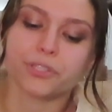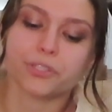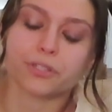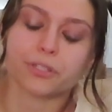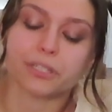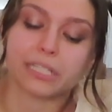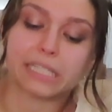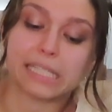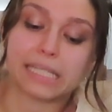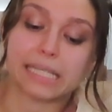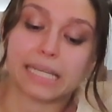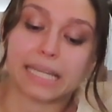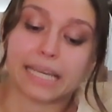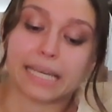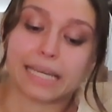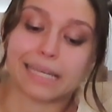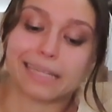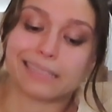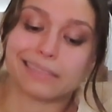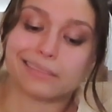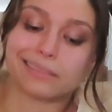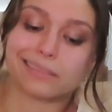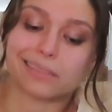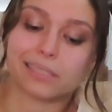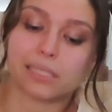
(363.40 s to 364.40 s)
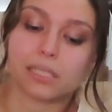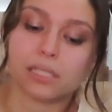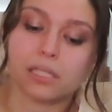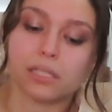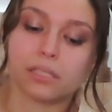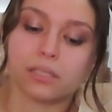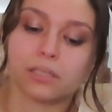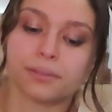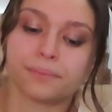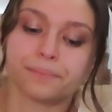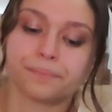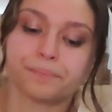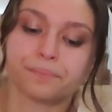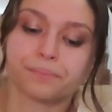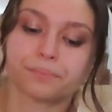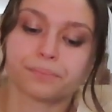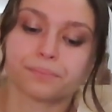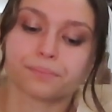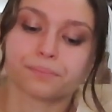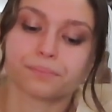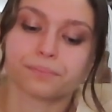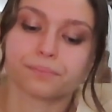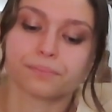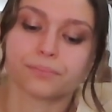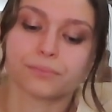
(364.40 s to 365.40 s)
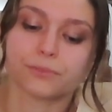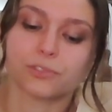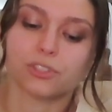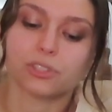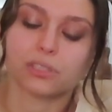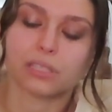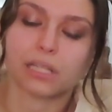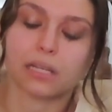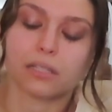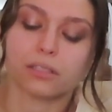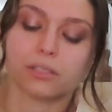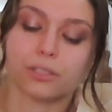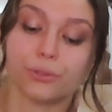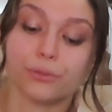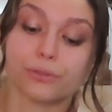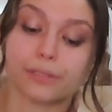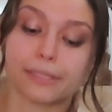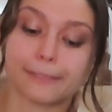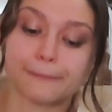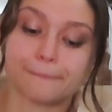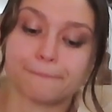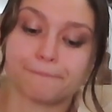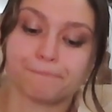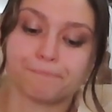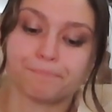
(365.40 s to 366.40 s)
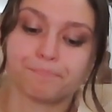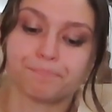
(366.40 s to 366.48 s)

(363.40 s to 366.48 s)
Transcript: screen and just kind of lose it.